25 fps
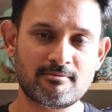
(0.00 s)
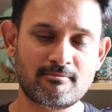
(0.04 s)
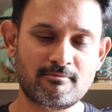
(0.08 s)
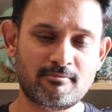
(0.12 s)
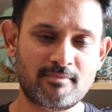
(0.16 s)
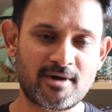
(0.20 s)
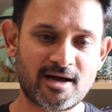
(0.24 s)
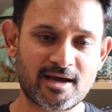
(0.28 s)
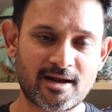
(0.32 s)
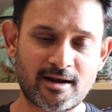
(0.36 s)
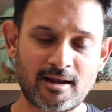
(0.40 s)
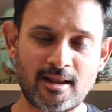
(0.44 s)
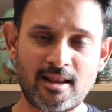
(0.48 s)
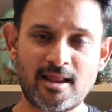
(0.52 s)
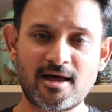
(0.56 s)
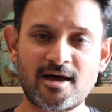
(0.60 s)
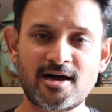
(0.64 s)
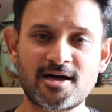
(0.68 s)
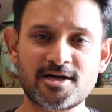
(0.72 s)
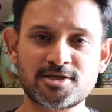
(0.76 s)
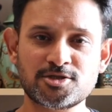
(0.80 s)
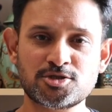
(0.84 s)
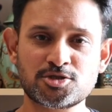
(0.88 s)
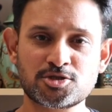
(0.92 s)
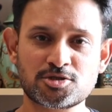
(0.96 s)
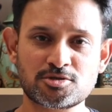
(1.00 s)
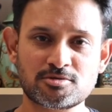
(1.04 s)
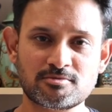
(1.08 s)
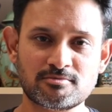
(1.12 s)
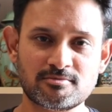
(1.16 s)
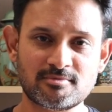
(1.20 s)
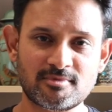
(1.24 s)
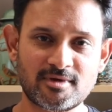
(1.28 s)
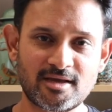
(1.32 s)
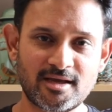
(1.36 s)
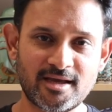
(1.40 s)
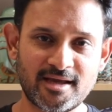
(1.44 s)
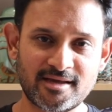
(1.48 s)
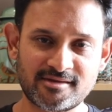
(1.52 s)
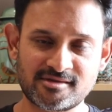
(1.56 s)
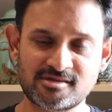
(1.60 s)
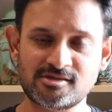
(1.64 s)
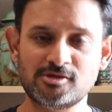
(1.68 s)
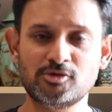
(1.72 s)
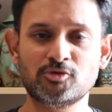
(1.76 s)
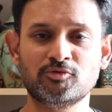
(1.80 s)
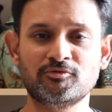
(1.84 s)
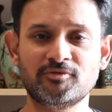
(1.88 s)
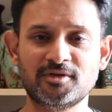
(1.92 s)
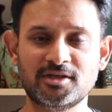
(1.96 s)
by a large
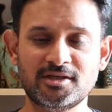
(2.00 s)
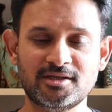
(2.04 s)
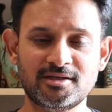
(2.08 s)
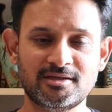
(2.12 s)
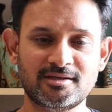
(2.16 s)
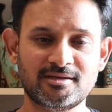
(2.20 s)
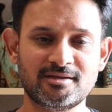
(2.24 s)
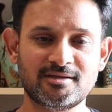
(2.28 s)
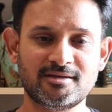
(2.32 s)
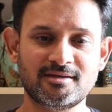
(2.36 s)
SUV,